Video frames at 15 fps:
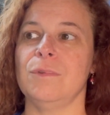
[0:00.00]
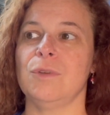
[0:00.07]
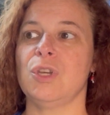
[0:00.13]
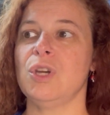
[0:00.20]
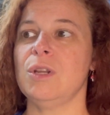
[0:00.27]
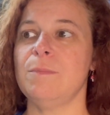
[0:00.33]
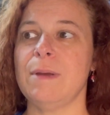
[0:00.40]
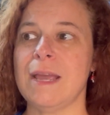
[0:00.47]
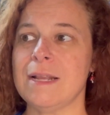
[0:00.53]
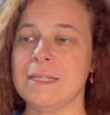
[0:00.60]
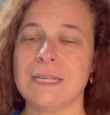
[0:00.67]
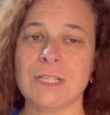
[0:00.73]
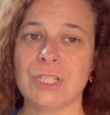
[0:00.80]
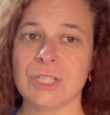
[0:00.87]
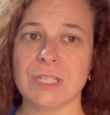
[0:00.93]
couldn't pay
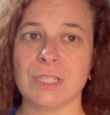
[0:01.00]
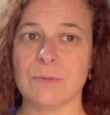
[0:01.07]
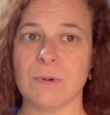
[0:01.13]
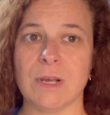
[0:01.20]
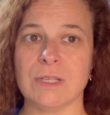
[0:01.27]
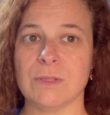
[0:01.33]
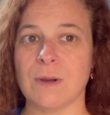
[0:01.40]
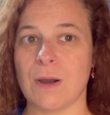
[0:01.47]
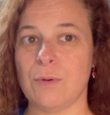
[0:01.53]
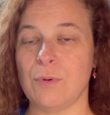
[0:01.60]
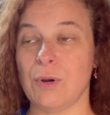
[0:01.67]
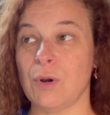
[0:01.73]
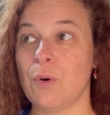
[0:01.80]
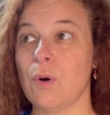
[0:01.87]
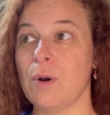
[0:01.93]
attention as well, so I would
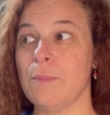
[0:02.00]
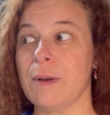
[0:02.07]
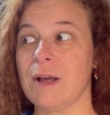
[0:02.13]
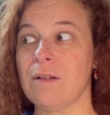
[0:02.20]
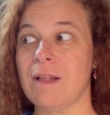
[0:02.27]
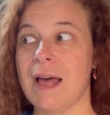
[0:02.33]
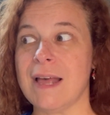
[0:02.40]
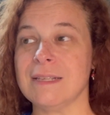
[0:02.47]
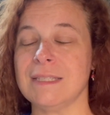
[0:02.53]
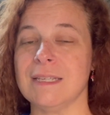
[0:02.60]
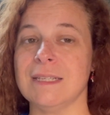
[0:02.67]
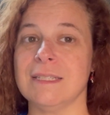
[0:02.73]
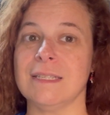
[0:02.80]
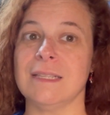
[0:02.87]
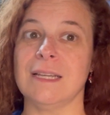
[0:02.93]
record my
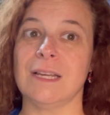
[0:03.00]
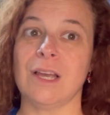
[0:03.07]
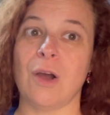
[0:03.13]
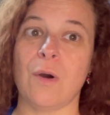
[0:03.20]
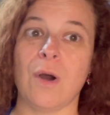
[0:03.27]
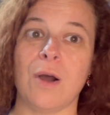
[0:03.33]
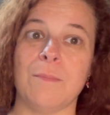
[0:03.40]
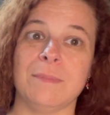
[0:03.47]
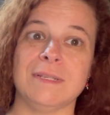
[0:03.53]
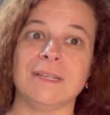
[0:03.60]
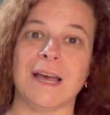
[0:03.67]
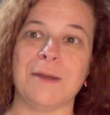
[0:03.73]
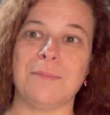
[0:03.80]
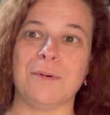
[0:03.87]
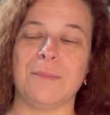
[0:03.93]
classes and then go home and
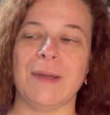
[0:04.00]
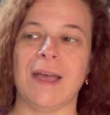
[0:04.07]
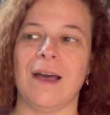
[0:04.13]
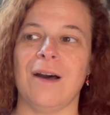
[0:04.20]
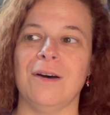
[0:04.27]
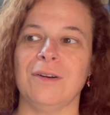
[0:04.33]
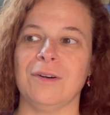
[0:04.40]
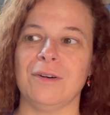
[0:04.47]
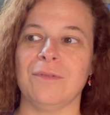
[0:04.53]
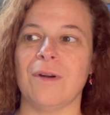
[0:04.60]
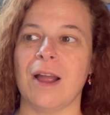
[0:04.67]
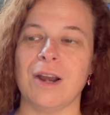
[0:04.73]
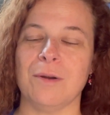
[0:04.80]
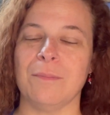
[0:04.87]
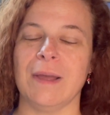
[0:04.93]
type them out or
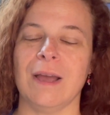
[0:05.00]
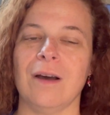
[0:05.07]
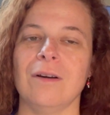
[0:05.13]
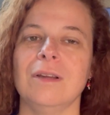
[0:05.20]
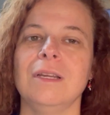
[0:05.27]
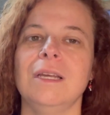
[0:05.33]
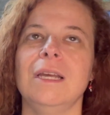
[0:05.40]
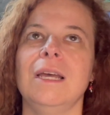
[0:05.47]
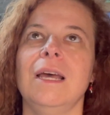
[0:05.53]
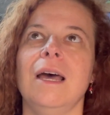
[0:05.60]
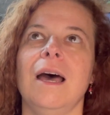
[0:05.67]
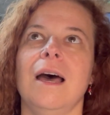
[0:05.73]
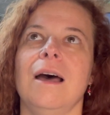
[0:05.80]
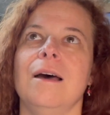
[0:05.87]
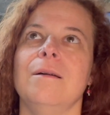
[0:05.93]
write them out.
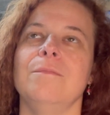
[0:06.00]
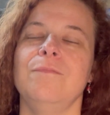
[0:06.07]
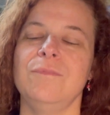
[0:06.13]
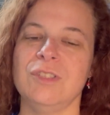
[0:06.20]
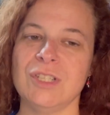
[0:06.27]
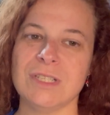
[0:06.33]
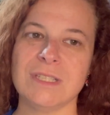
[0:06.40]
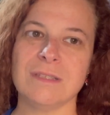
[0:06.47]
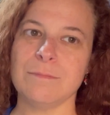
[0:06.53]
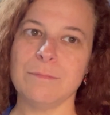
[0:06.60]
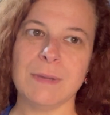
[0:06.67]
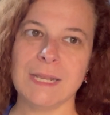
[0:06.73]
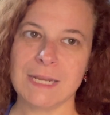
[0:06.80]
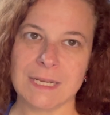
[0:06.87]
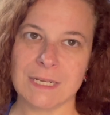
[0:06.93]
Um, just
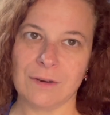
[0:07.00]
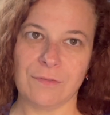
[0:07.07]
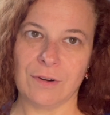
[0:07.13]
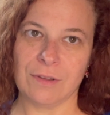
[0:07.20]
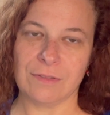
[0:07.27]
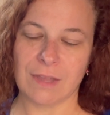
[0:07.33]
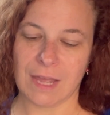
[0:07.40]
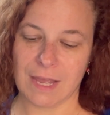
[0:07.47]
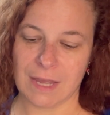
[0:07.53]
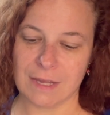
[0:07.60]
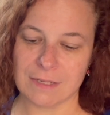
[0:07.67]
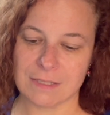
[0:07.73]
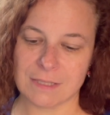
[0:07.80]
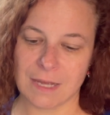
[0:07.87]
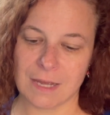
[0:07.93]
many different
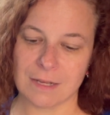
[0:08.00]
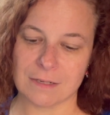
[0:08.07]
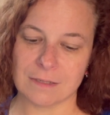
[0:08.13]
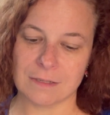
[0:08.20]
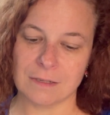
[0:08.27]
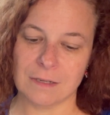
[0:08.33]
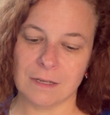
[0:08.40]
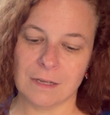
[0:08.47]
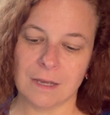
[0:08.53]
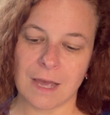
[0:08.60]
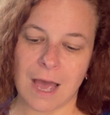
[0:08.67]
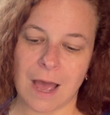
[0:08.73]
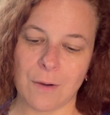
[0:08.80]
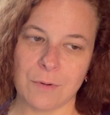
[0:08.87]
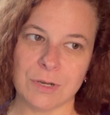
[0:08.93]
things that
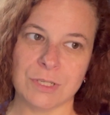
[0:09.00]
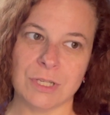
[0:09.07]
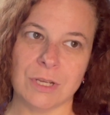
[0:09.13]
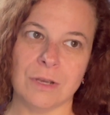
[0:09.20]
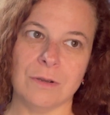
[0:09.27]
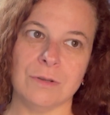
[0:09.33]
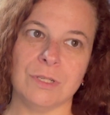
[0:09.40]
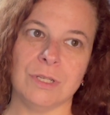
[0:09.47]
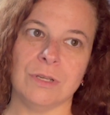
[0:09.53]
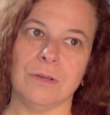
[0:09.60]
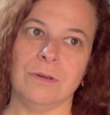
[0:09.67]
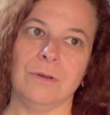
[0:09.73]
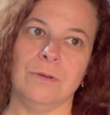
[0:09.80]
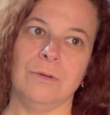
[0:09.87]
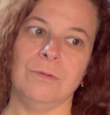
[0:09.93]
I would do
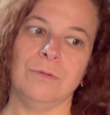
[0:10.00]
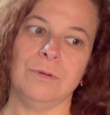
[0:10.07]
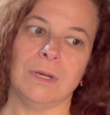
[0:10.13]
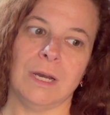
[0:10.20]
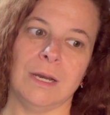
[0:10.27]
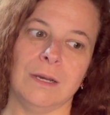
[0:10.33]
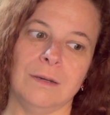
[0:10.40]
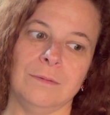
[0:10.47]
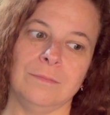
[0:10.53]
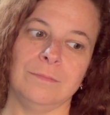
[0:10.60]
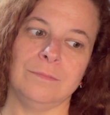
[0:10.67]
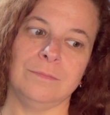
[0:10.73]
to um,